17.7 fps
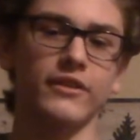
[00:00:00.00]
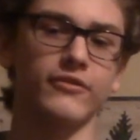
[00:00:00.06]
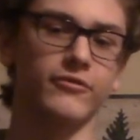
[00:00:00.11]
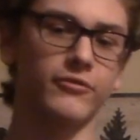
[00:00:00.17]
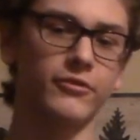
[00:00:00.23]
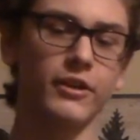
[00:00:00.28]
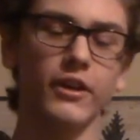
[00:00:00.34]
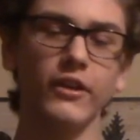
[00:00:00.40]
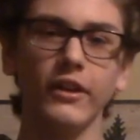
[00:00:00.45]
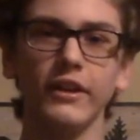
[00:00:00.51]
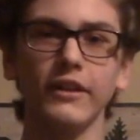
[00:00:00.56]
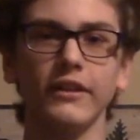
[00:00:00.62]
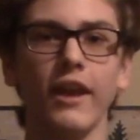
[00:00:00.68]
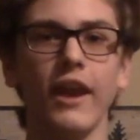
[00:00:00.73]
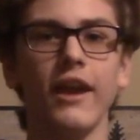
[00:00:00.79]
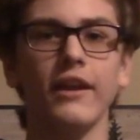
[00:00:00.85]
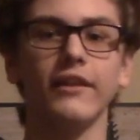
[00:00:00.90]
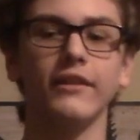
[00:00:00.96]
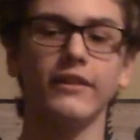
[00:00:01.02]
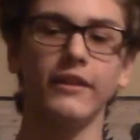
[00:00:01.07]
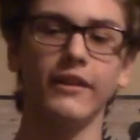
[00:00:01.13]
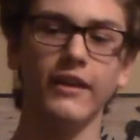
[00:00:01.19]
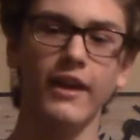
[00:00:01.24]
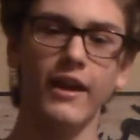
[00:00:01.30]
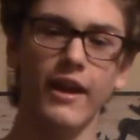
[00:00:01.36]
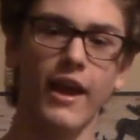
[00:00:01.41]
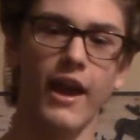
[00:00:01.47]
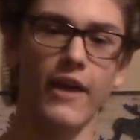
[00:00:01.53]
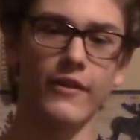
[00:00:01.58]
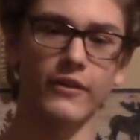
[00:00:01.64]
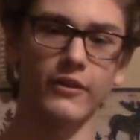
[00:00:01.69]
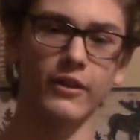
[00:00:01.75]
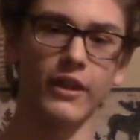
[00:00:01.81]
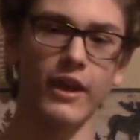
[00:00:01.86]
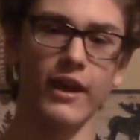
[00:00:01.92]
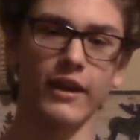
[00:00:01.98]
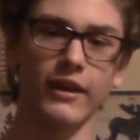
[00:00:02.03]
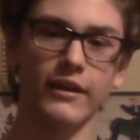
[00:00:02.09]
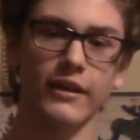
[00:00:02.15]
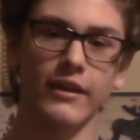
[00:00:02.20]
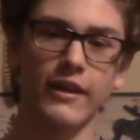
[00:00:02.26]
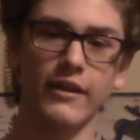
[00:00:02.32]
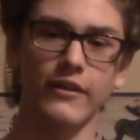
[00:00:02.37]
really lazy, and they're like,